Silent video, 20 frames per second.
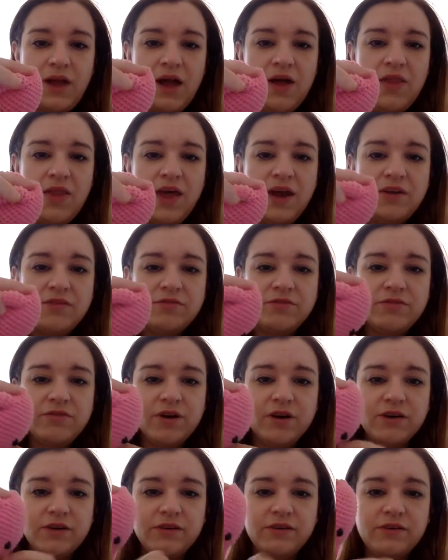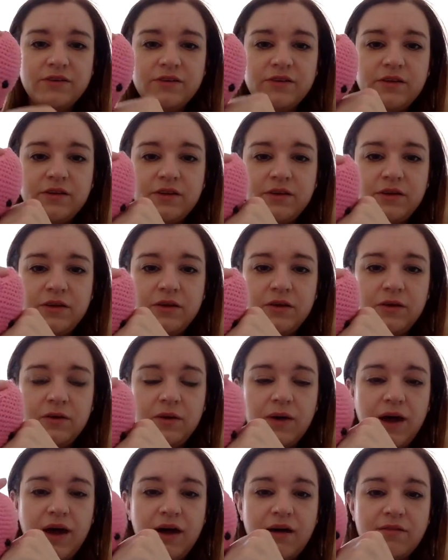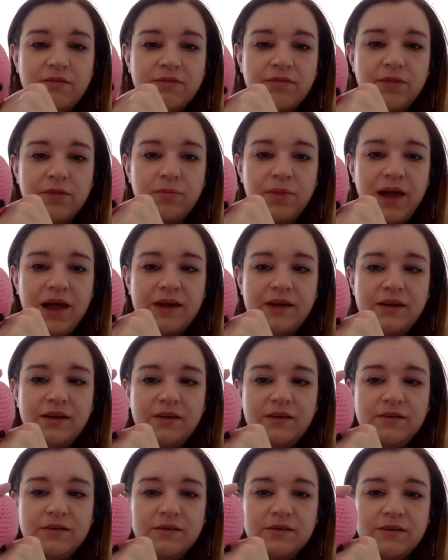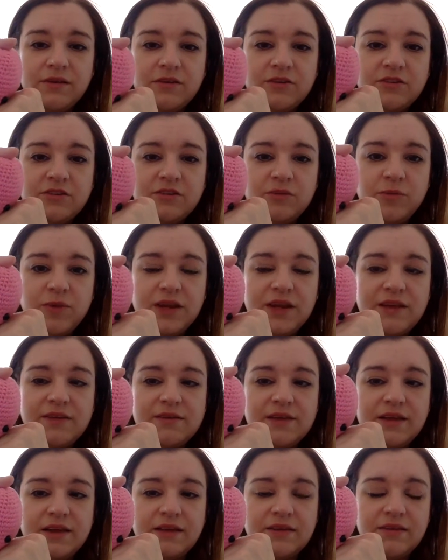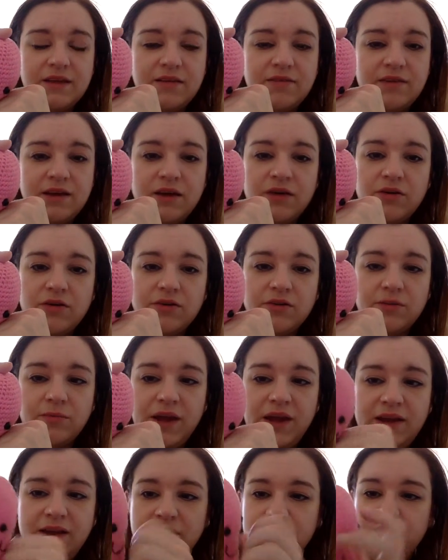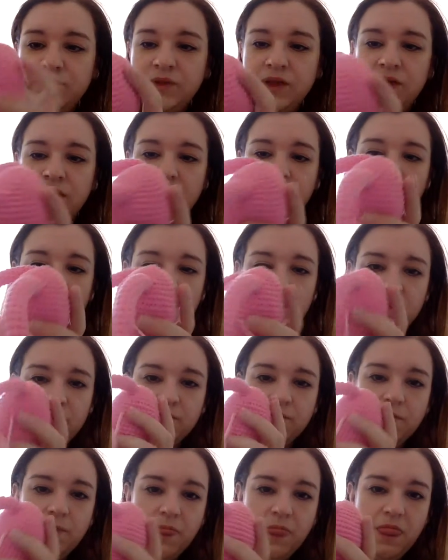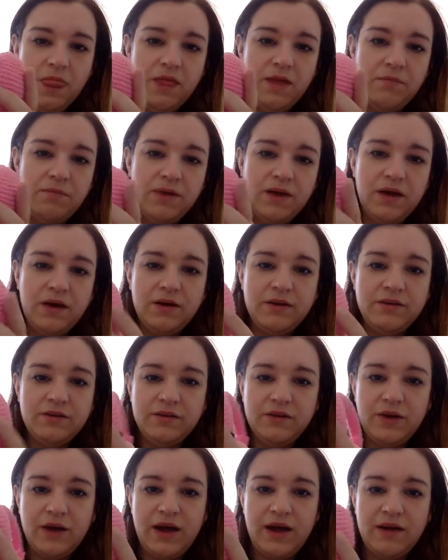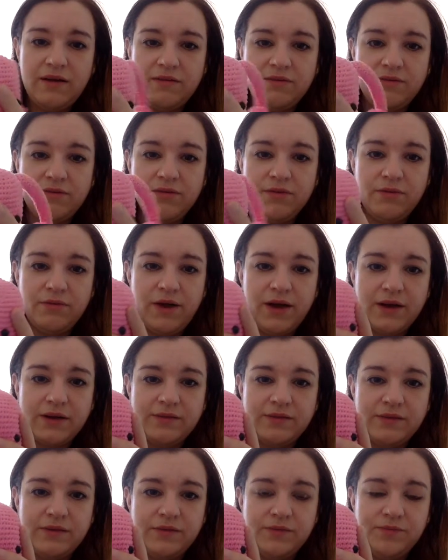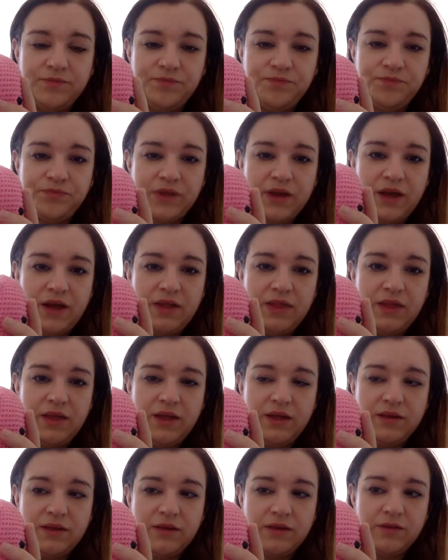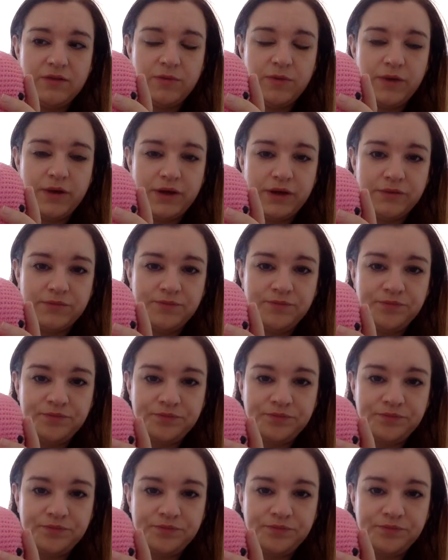And then in front you have the bladder, so she should be nestling safely across the bladder. Then behind you have the rectum and then the spine.